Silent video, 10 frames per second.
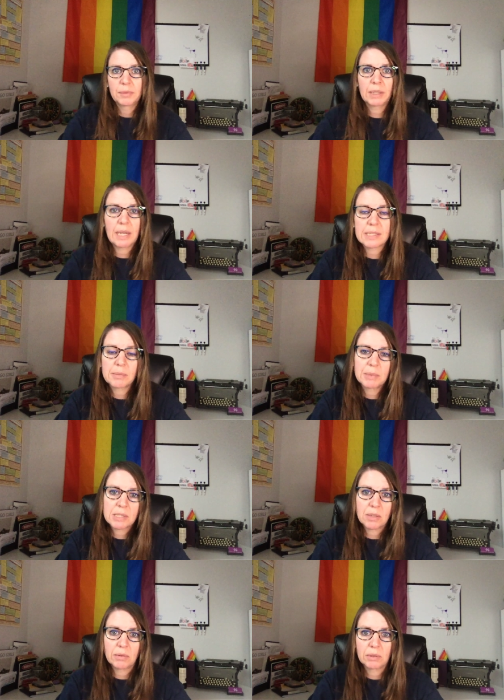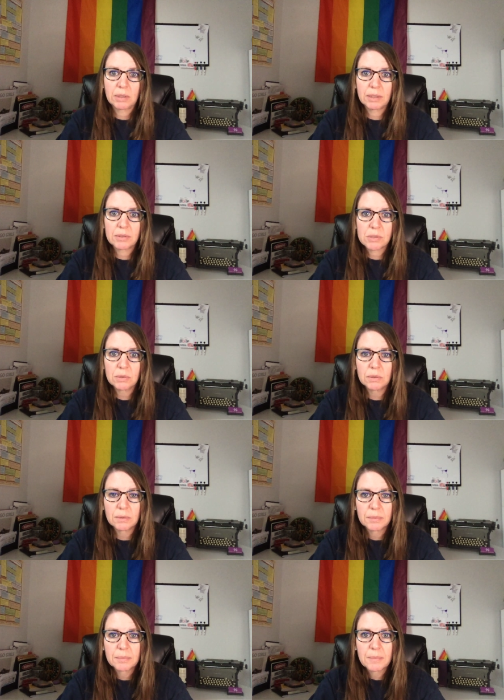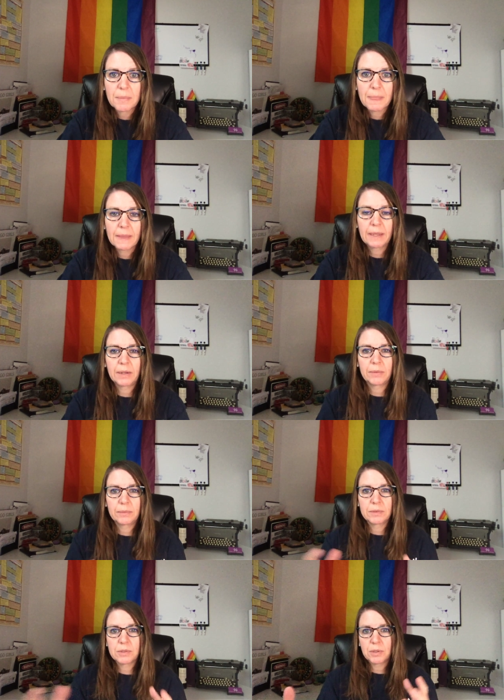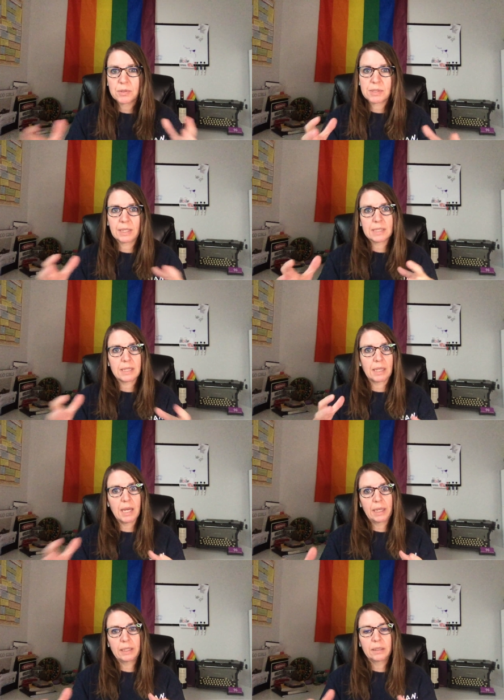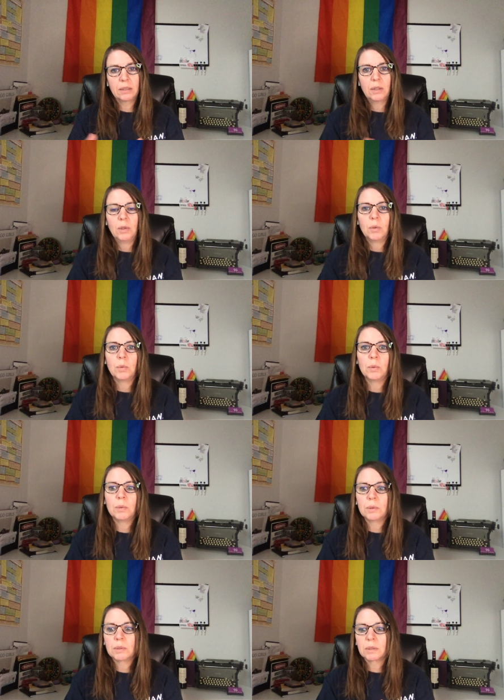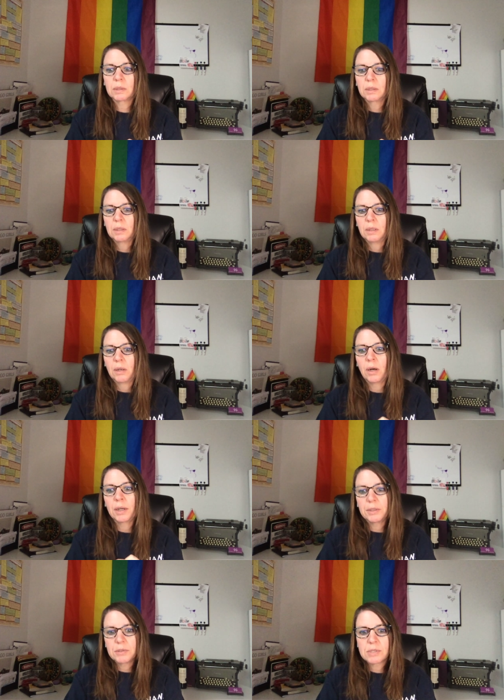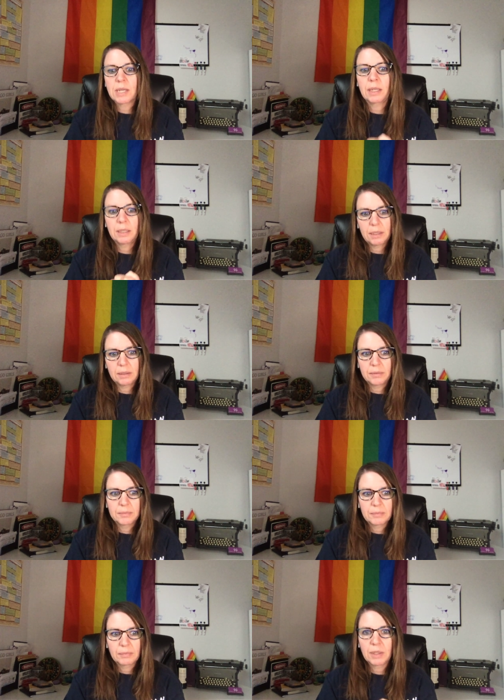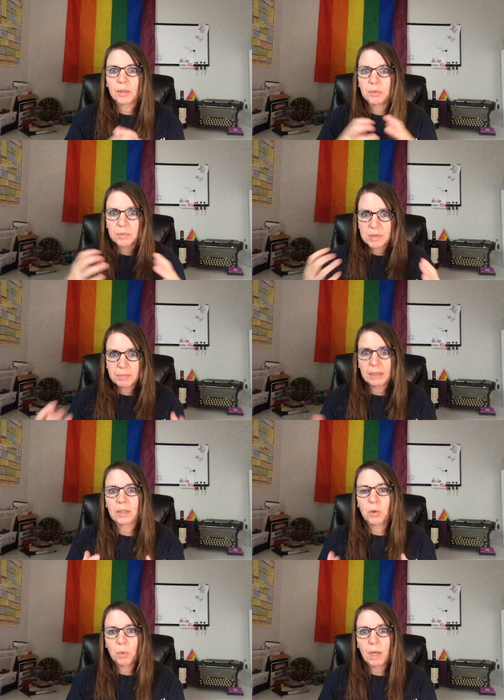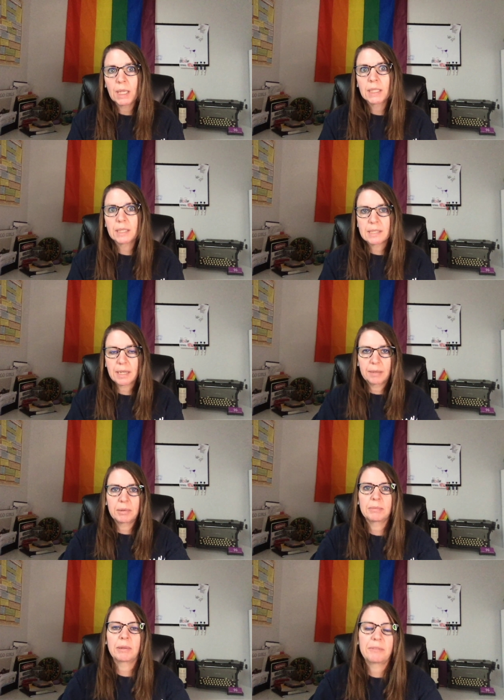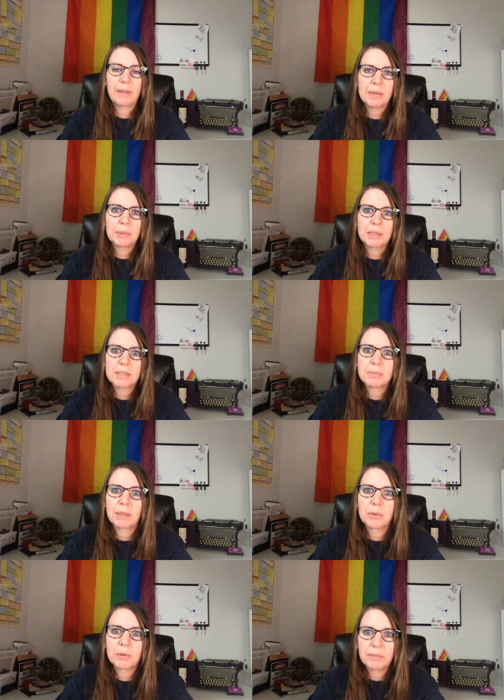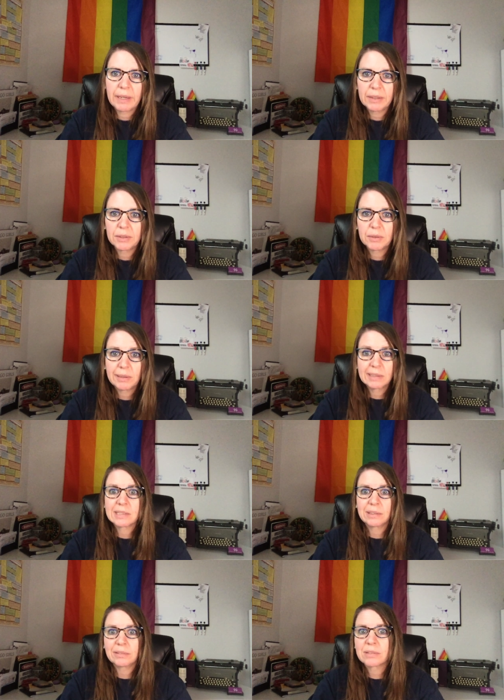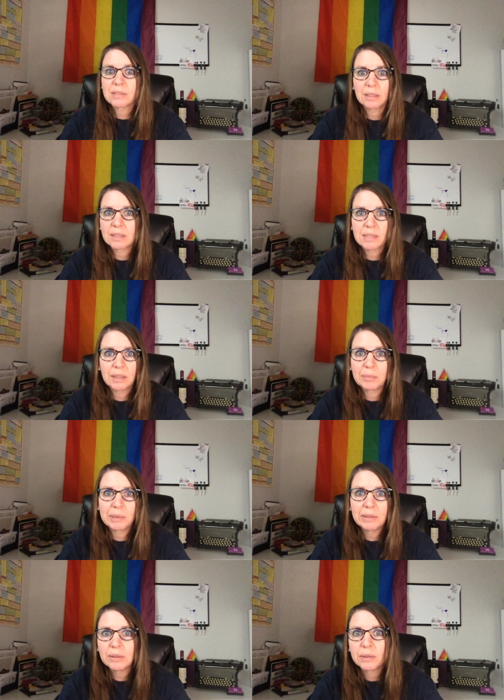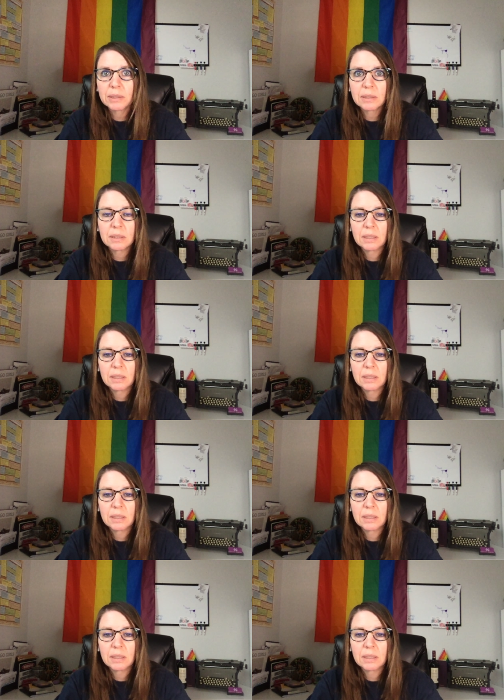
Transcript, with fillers: the gossip that's going on at their school. You know, do those things align? Or are you saying, you know, spending quality time with my family is my core value, and dinner is not the time we do it